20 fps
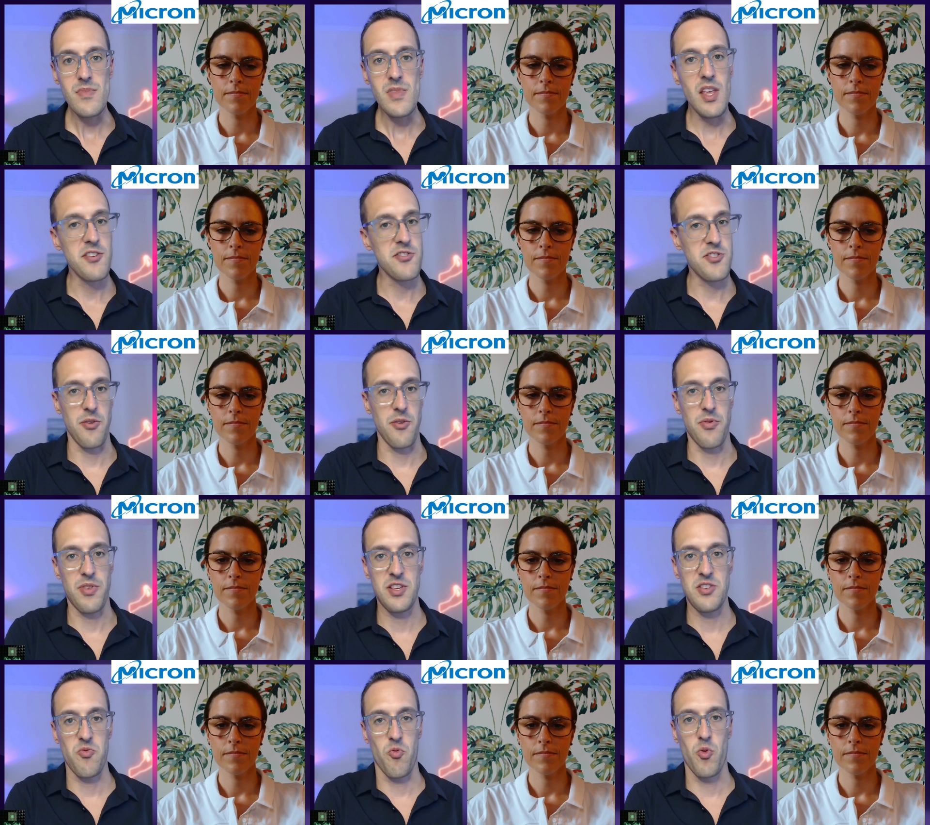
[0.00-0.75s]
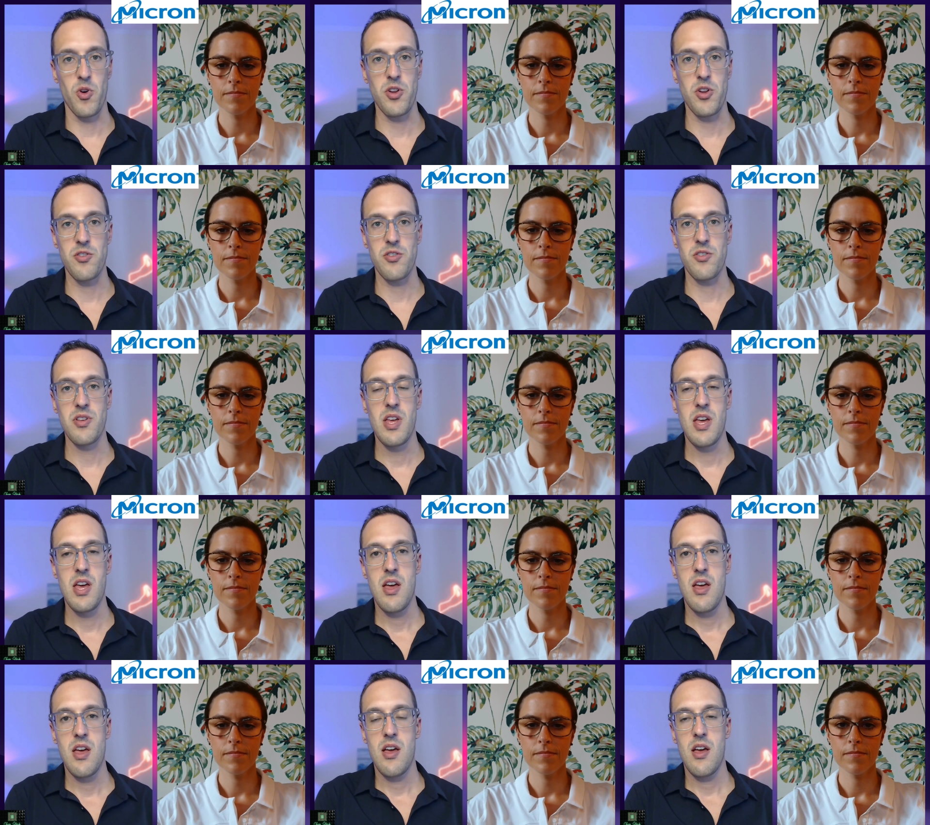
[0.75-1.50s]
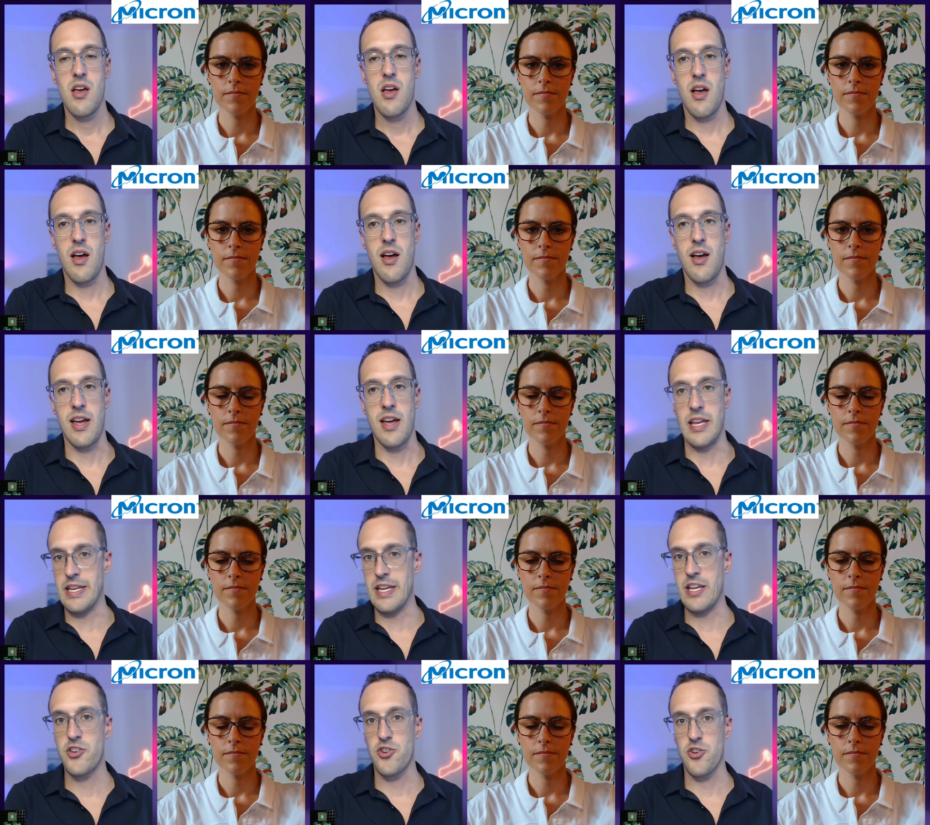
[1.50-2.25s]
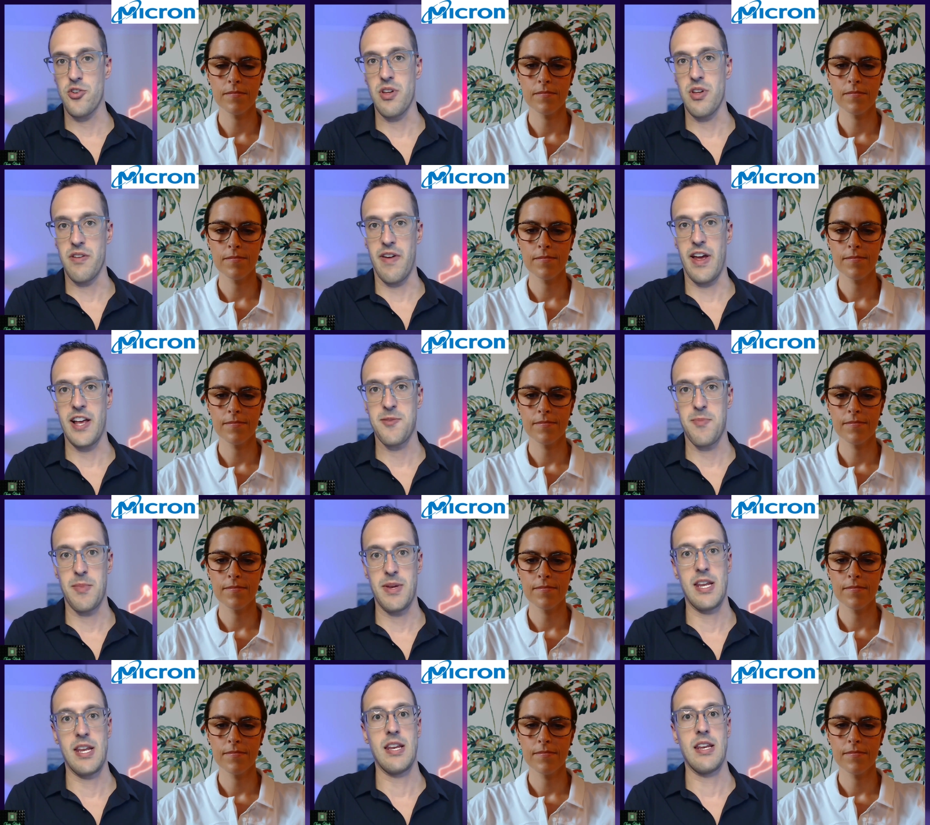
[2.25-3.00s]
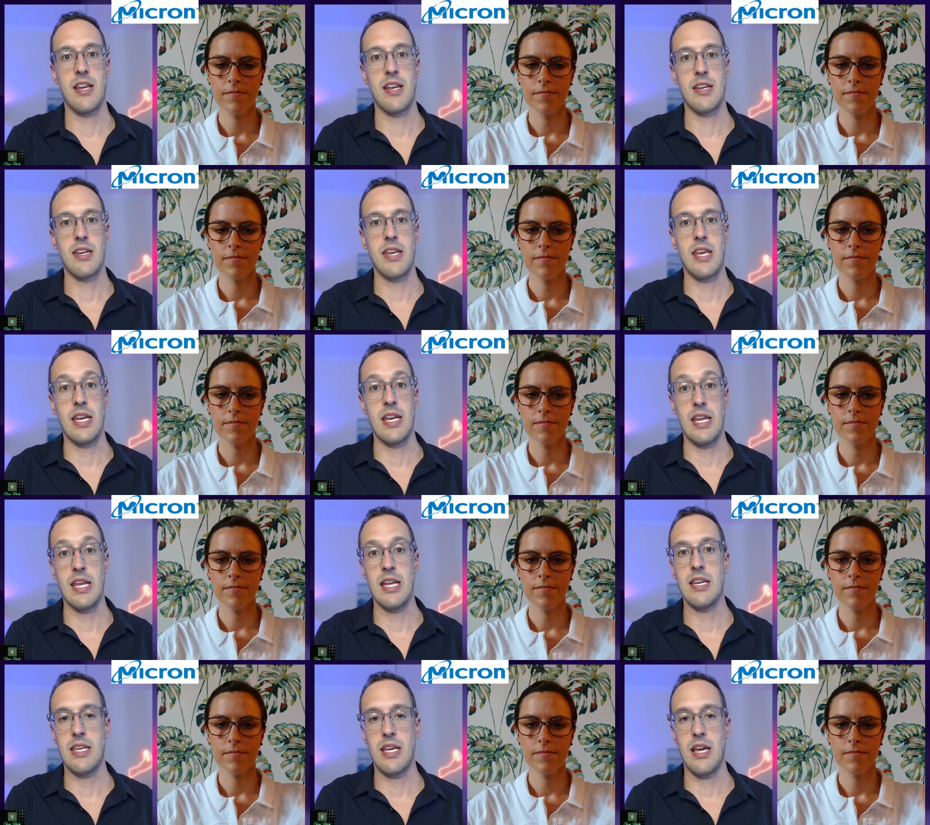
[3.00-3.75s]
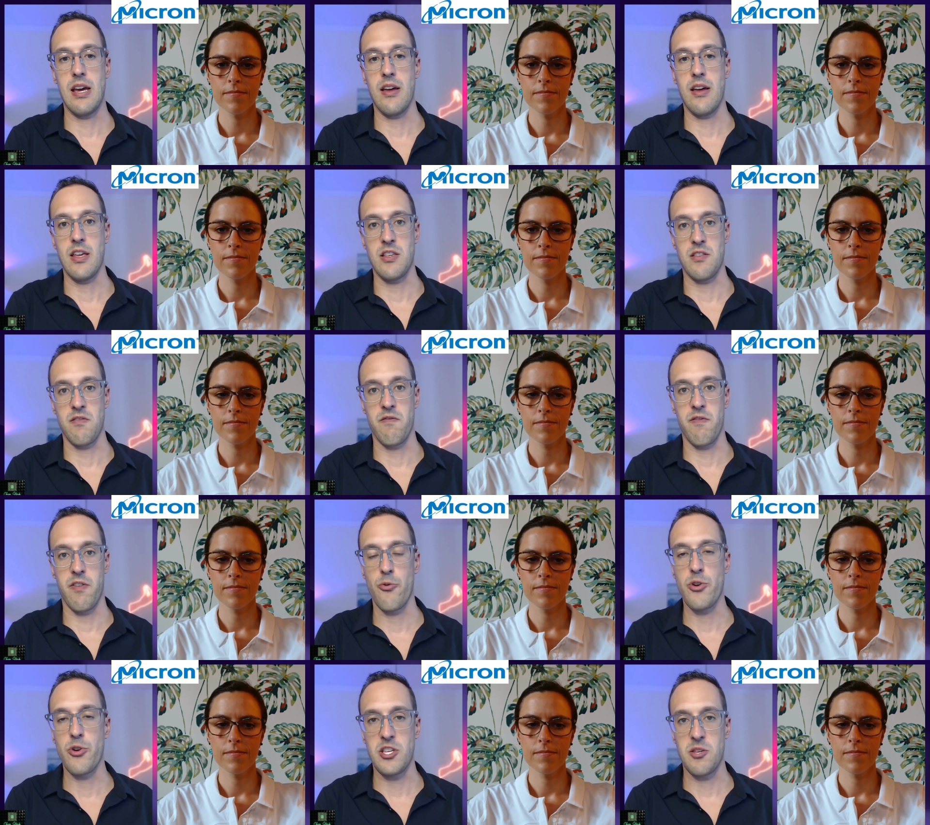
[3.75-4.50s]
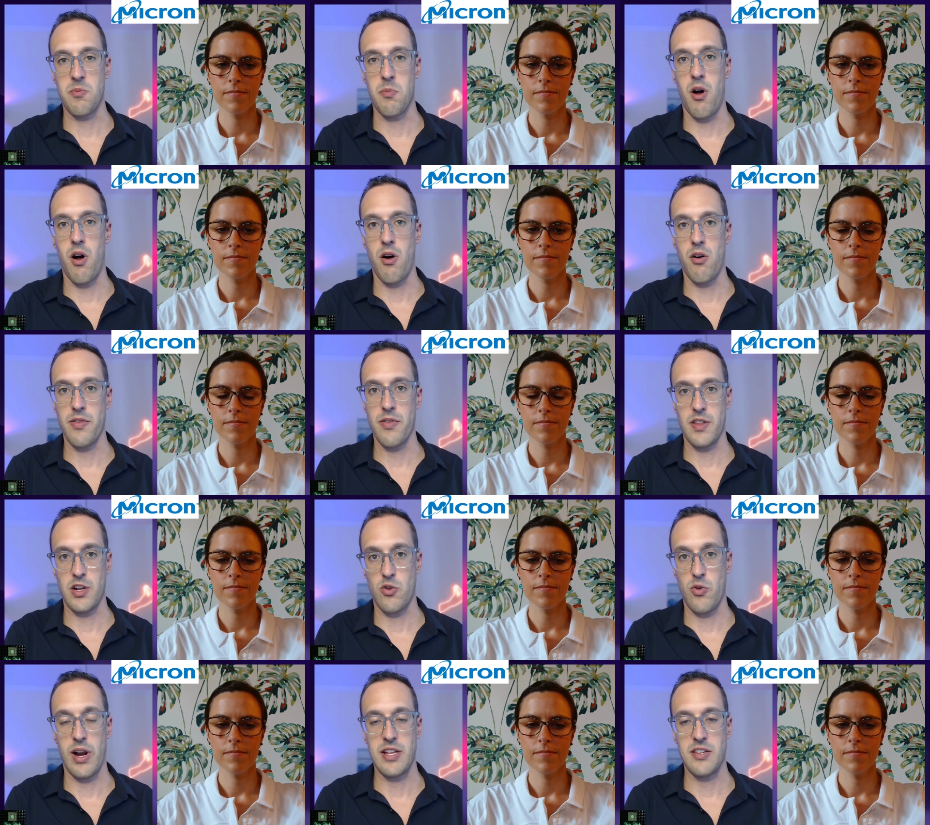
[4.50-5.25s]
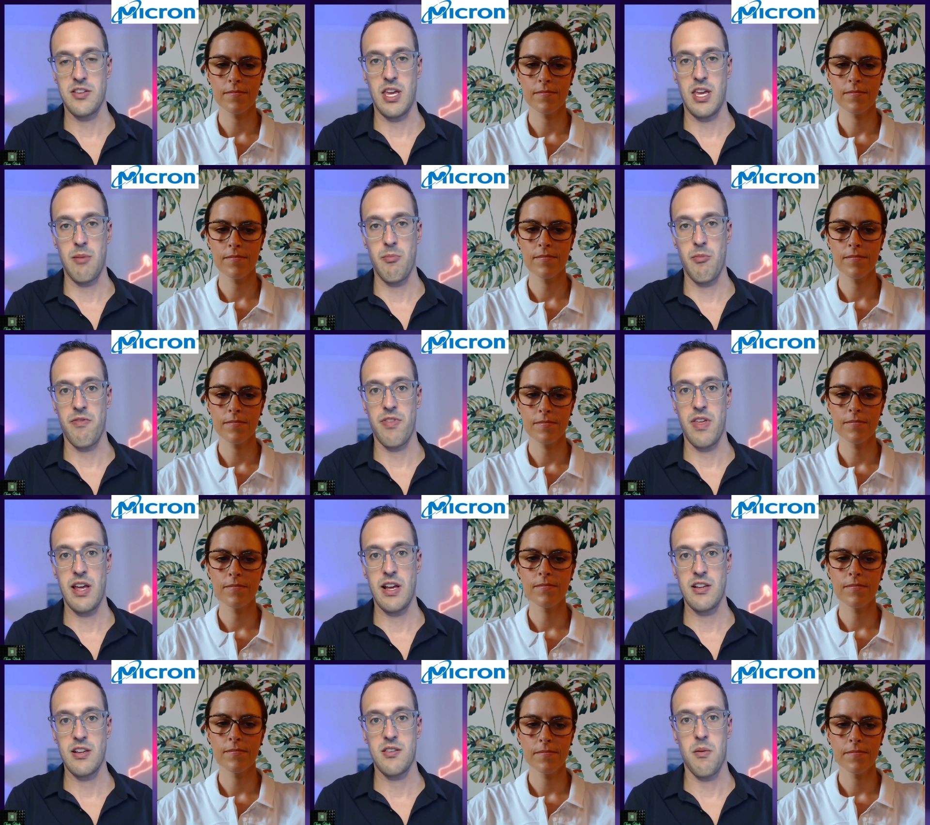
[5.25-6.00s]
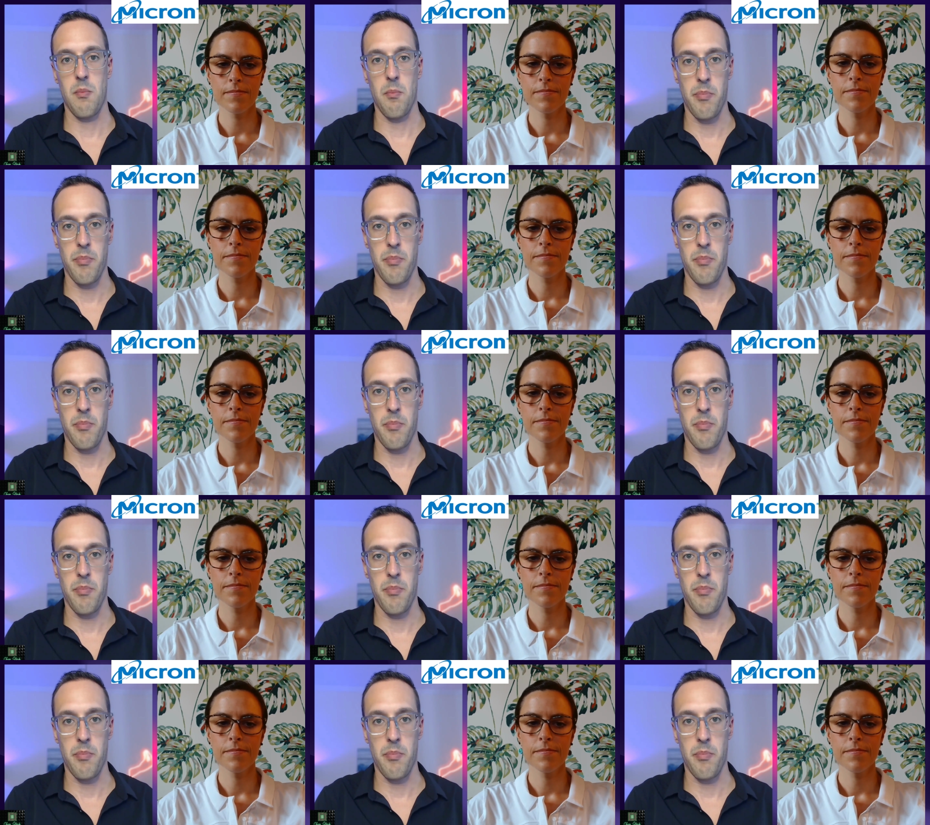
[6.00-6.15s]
Speaker 1: So, this little initial investment in, in, in India is very small in the grand scheme of things,